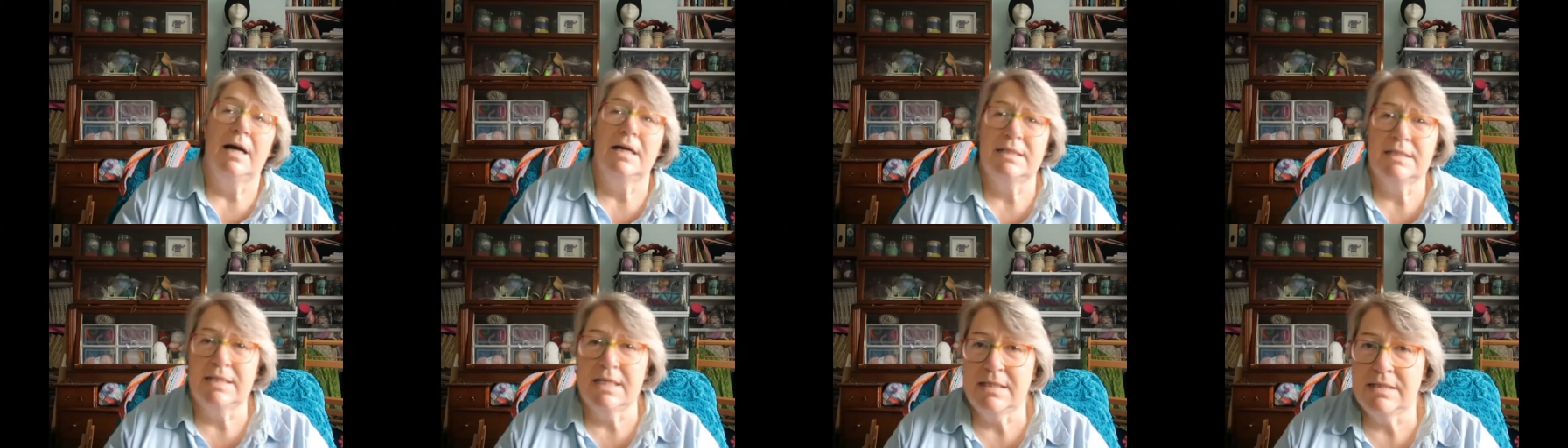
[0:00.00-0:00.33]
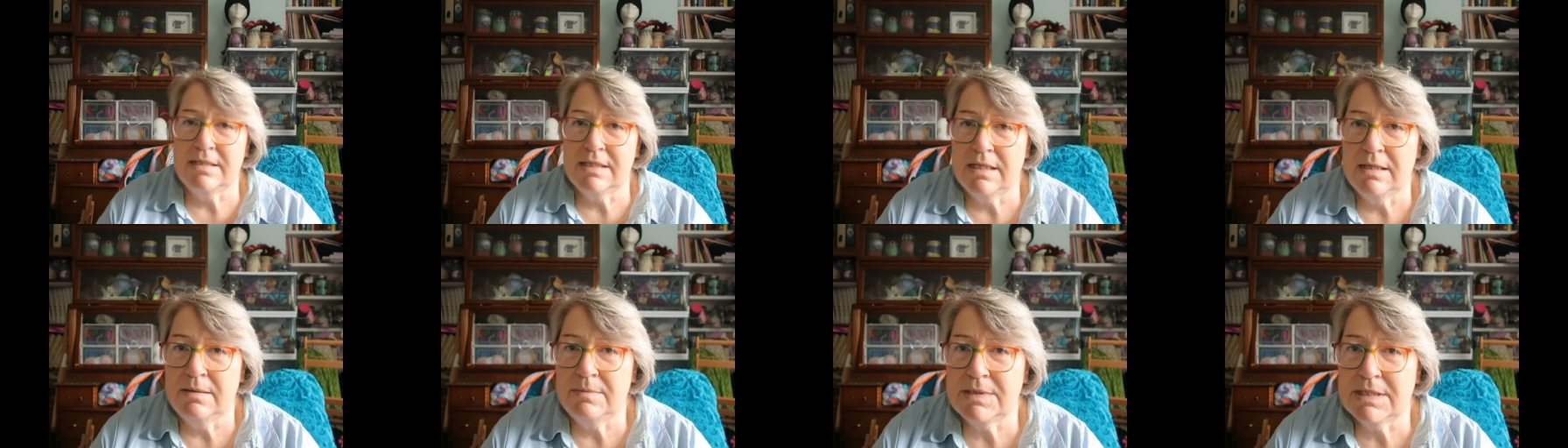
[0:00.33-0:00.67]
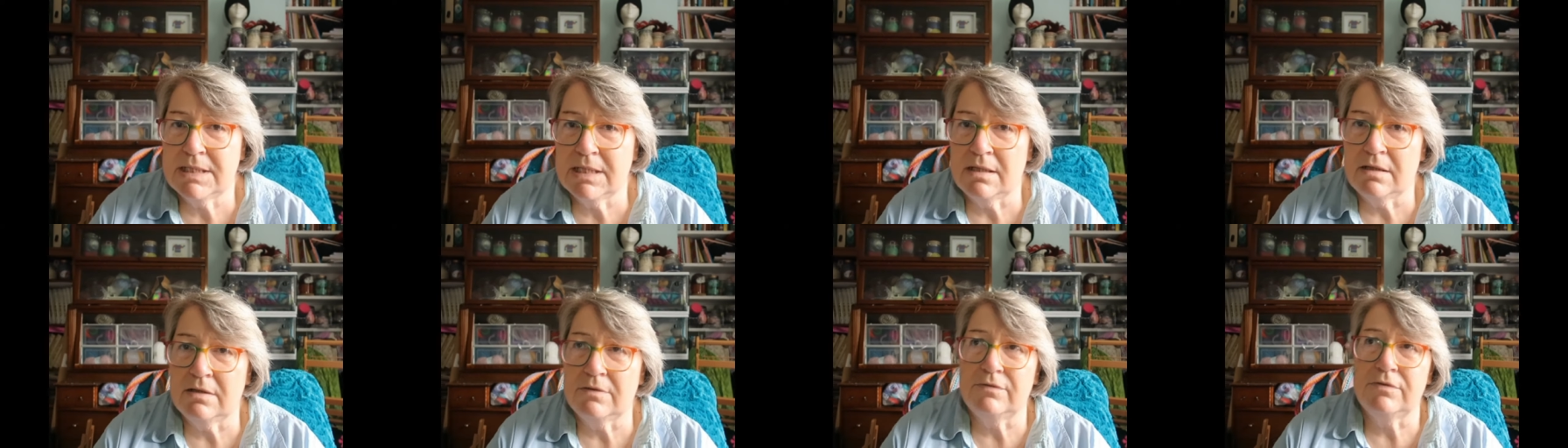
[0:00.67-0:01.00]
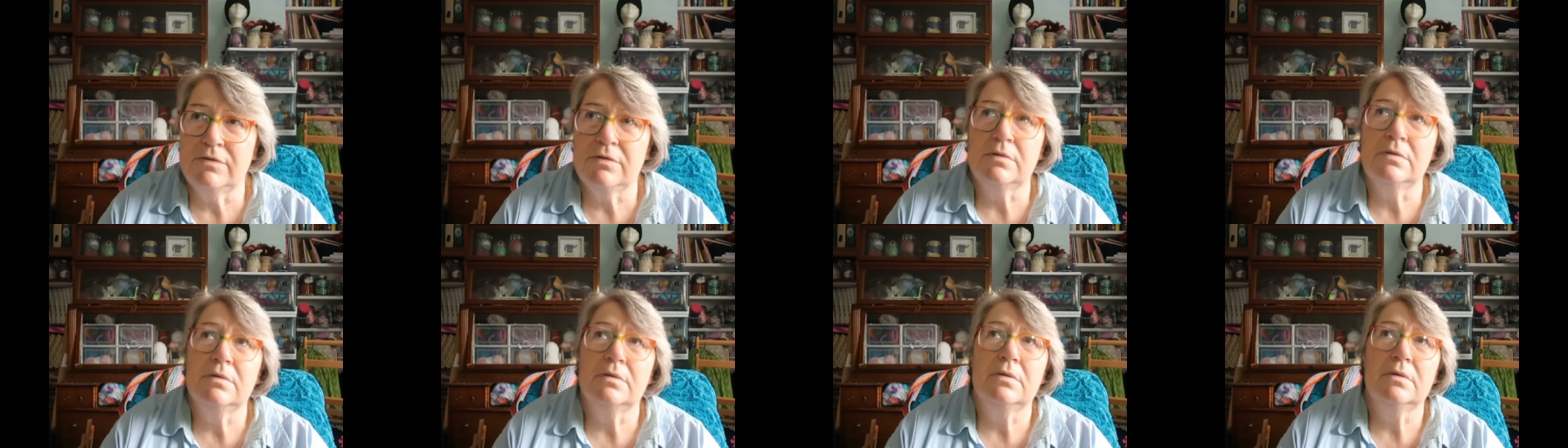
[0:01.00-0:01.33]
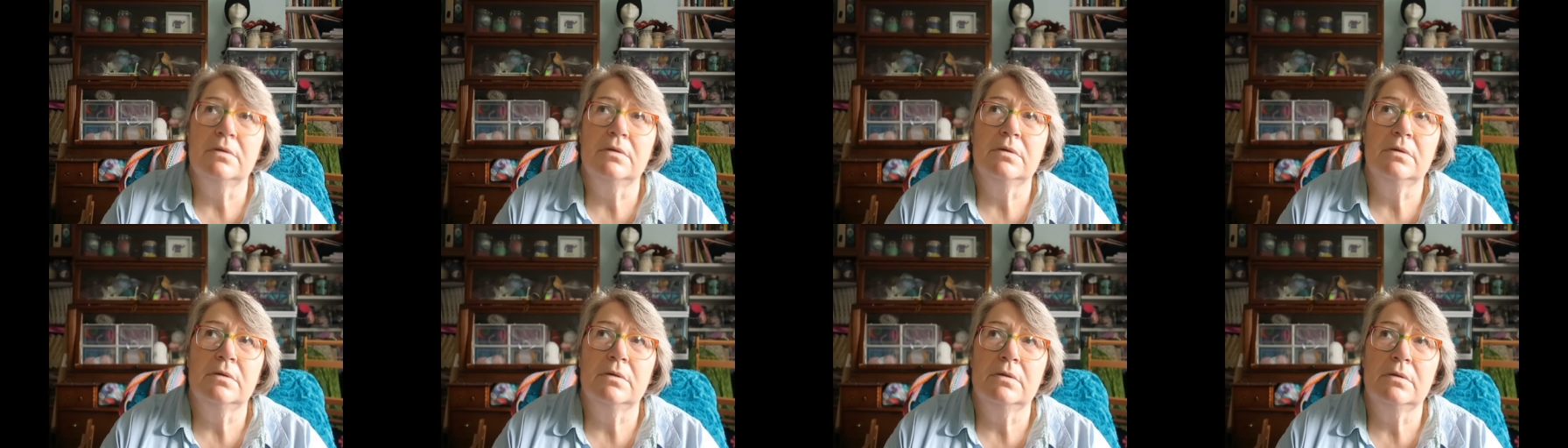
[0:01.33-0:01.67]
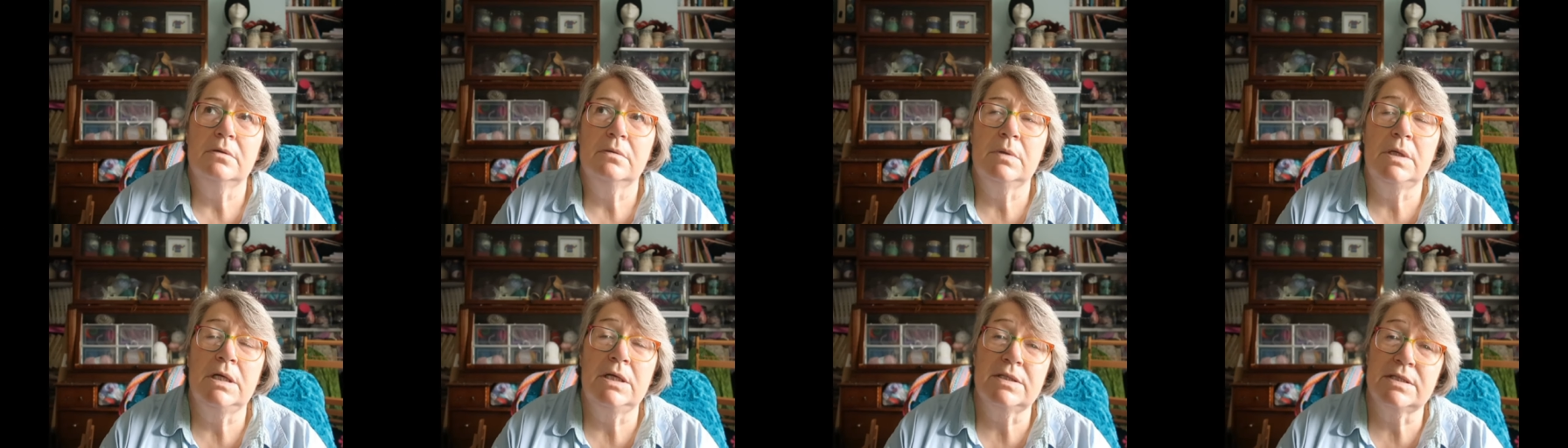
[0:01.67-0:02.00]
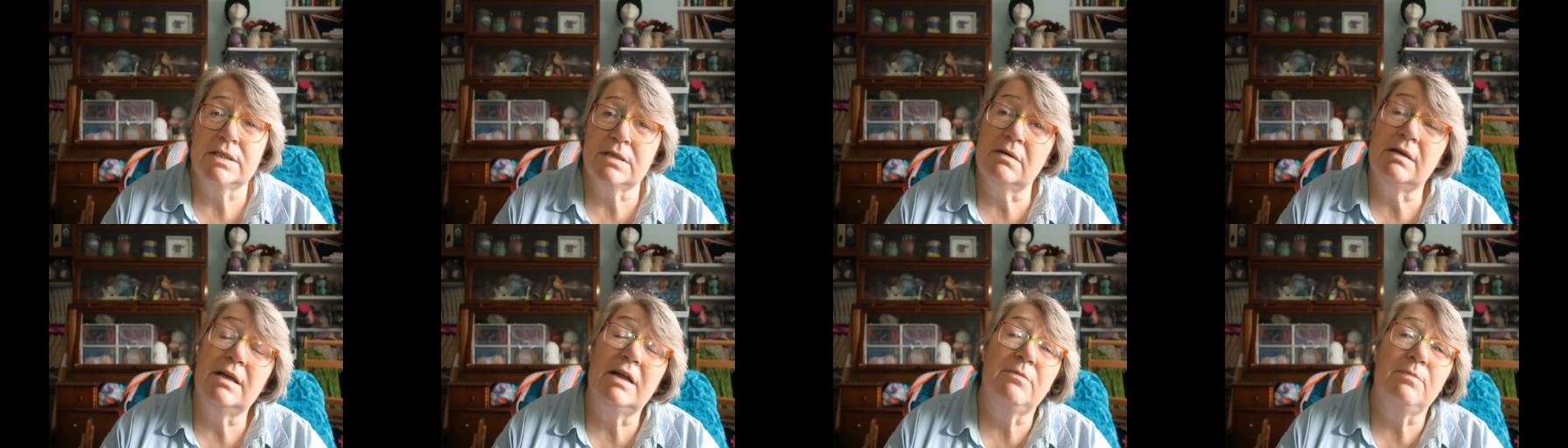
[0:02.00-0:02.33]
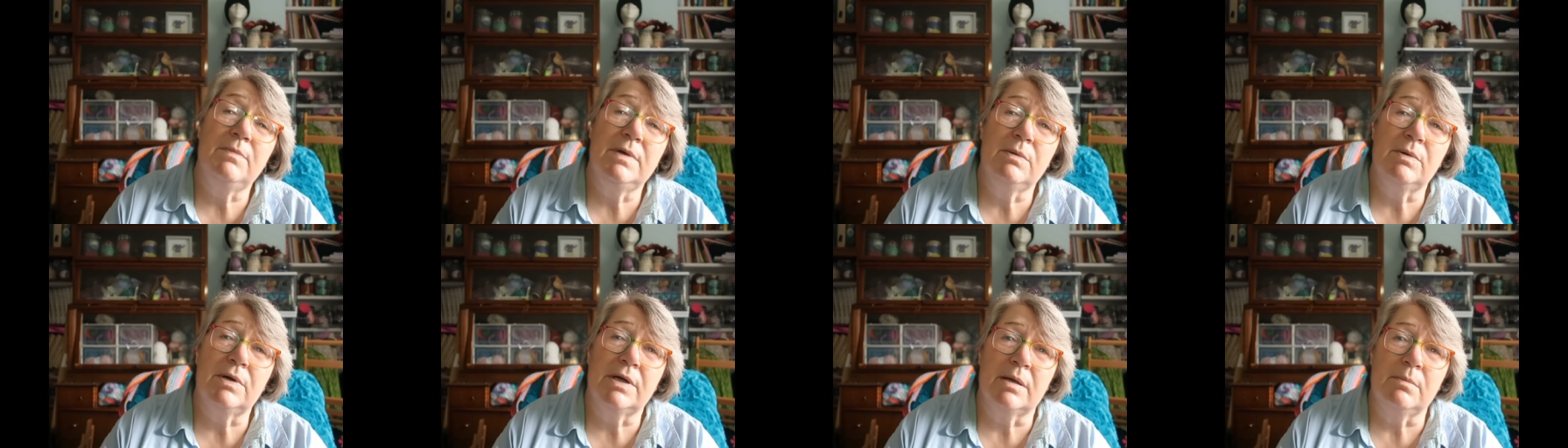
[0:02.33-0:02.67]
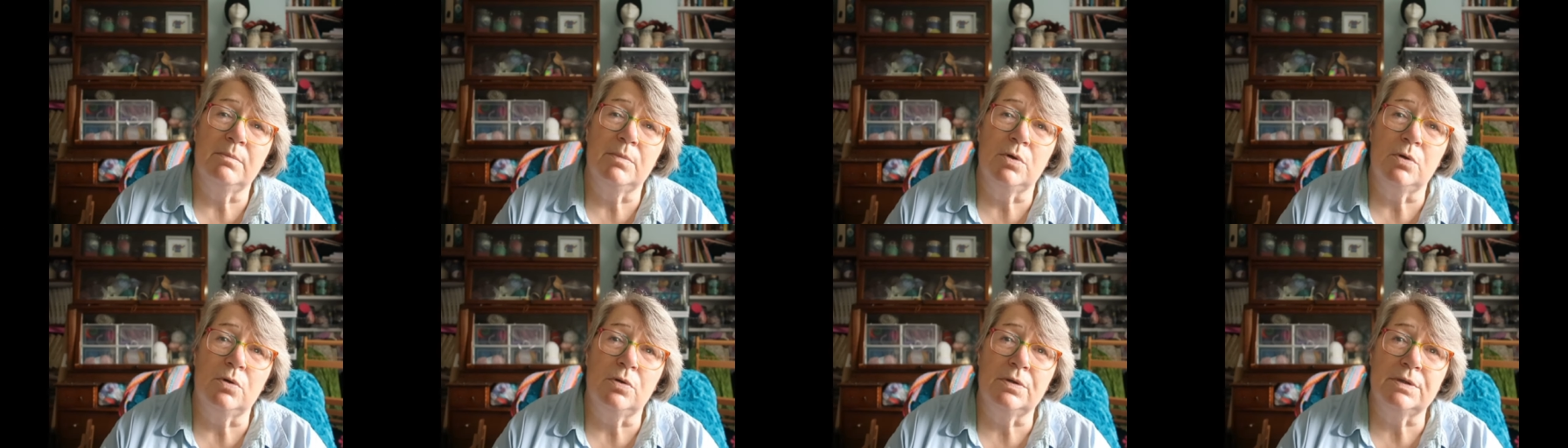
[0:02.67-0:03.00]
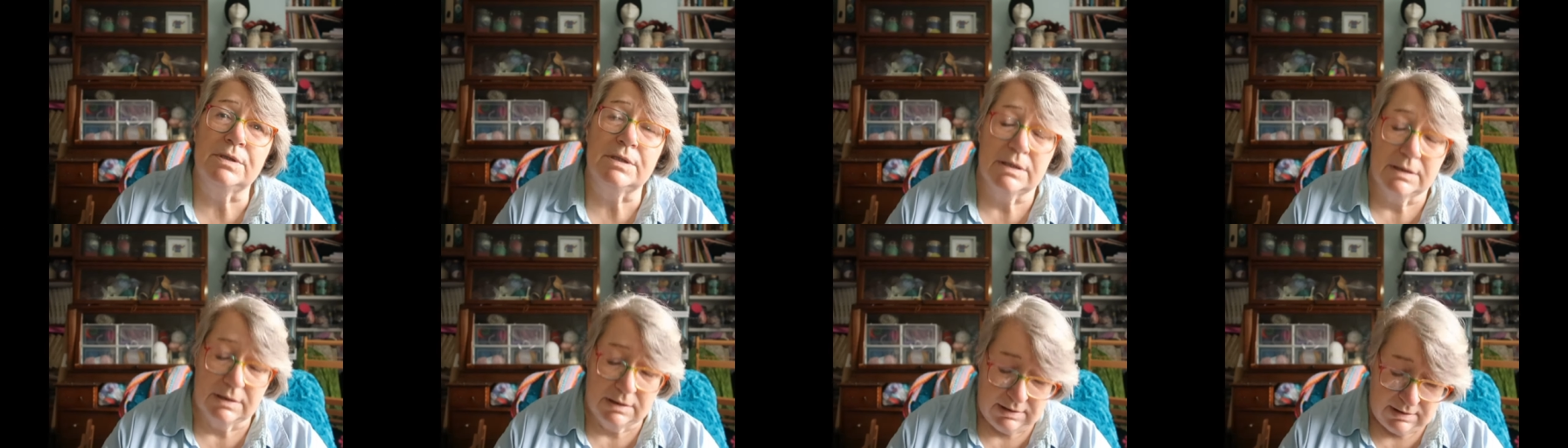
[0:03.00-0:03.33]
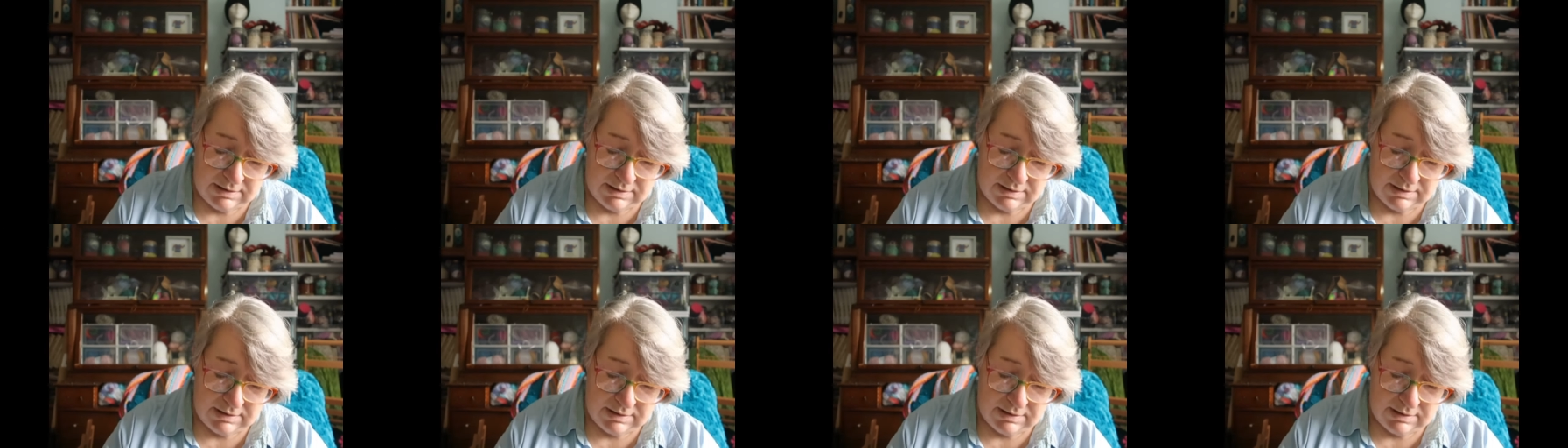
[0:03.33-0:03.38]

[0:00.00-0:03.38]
I said to himself, will you still love me when I'm bald?